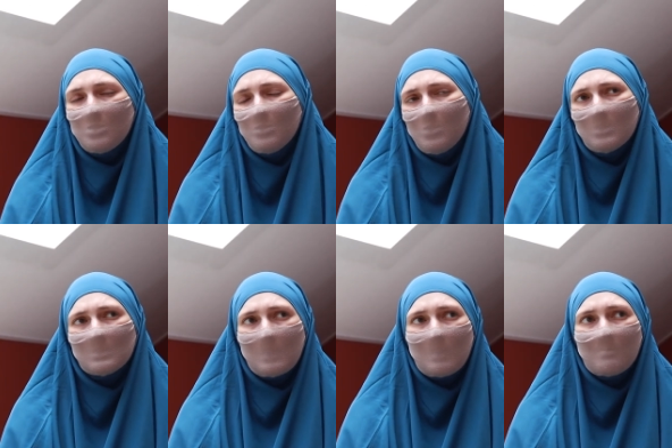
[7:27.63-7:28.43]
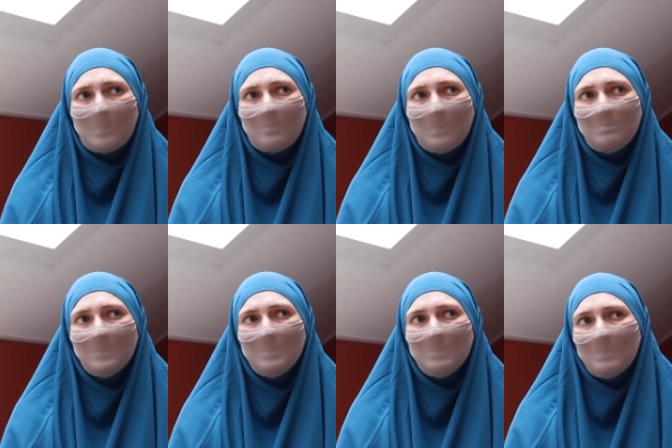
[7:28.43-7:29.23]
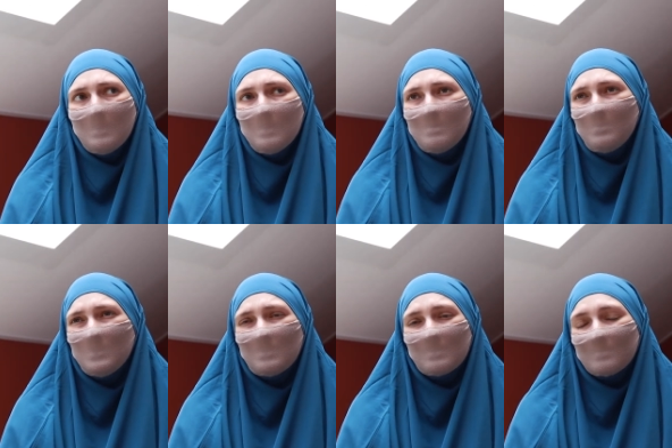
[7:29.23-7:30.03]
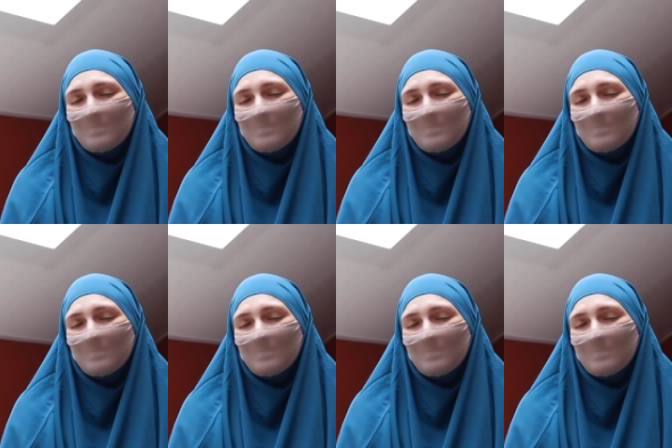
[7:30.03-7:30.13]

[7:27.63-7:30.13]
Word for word: Of course I have my family, but